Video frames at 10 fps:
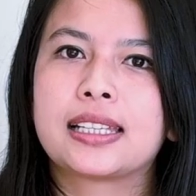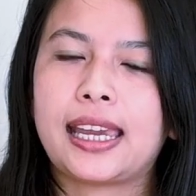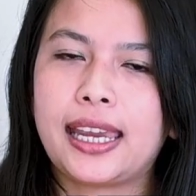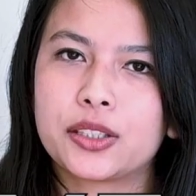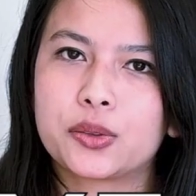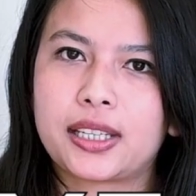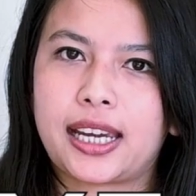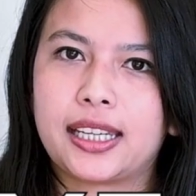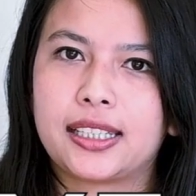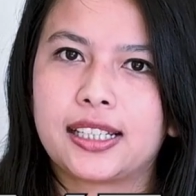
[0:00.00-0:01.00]
8 to
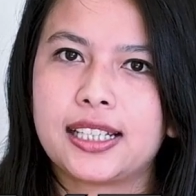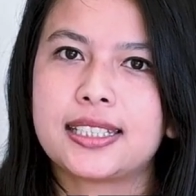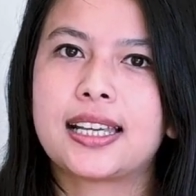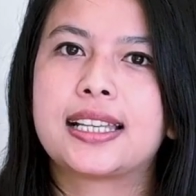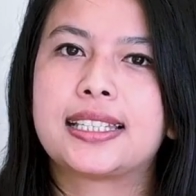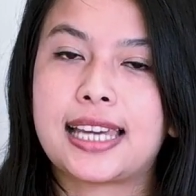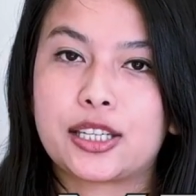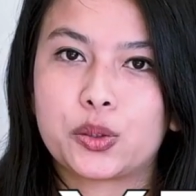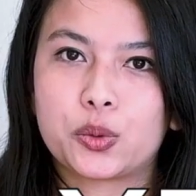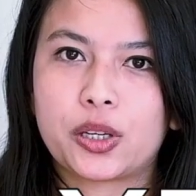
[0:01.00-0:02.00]
9 years,
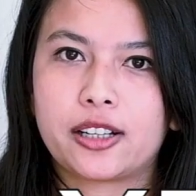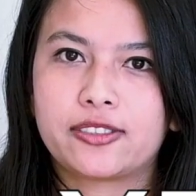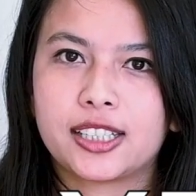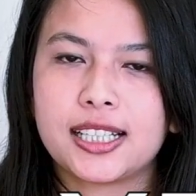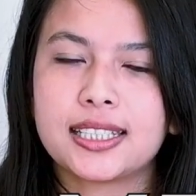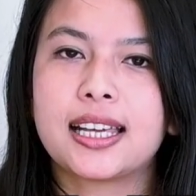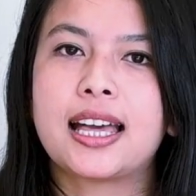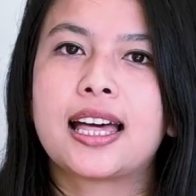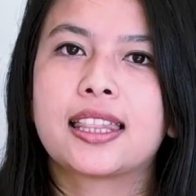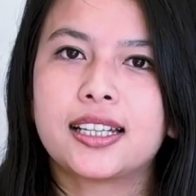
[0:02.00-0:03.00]
10 to 12 years,
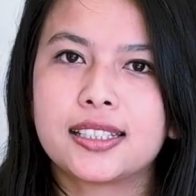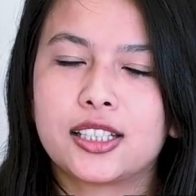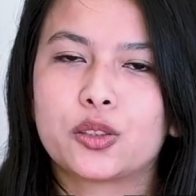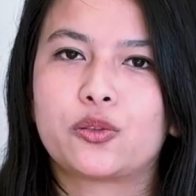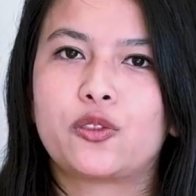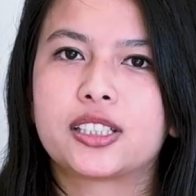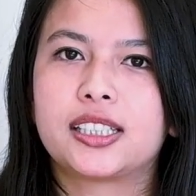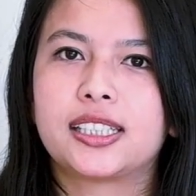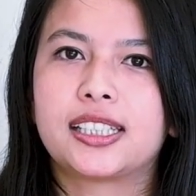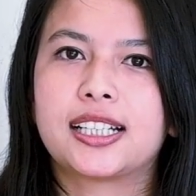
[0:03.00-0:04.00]
13 to
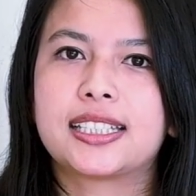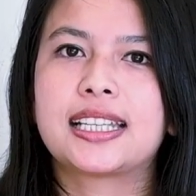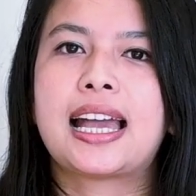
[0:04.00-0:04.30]
14 years,